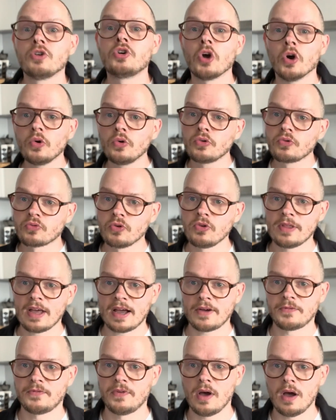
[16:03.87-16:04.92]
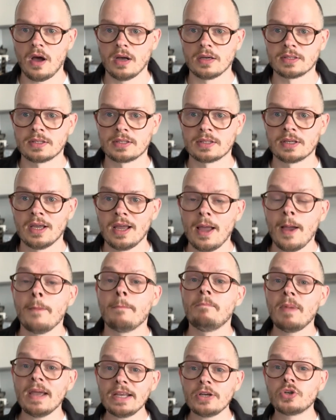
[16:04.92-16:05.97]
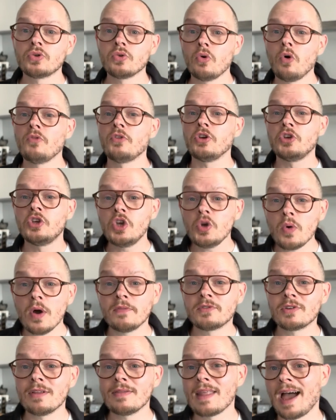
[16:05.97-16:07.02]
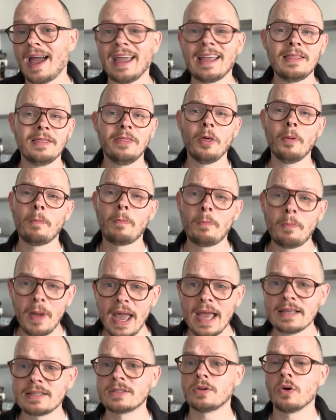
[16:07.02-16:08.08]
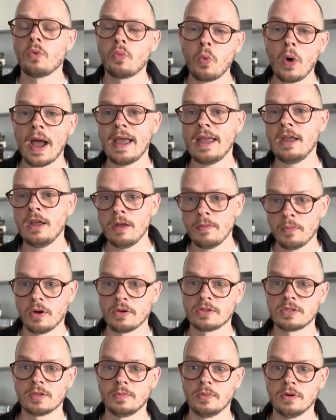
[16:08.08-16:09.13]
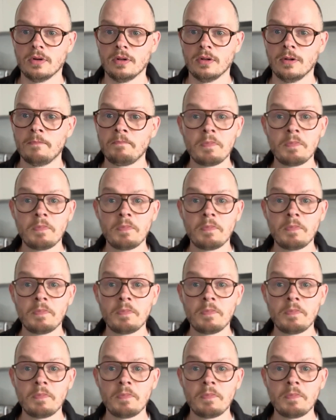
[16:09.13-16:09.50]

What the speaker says: Go through that first. Make sure that you have done that in the best way possible.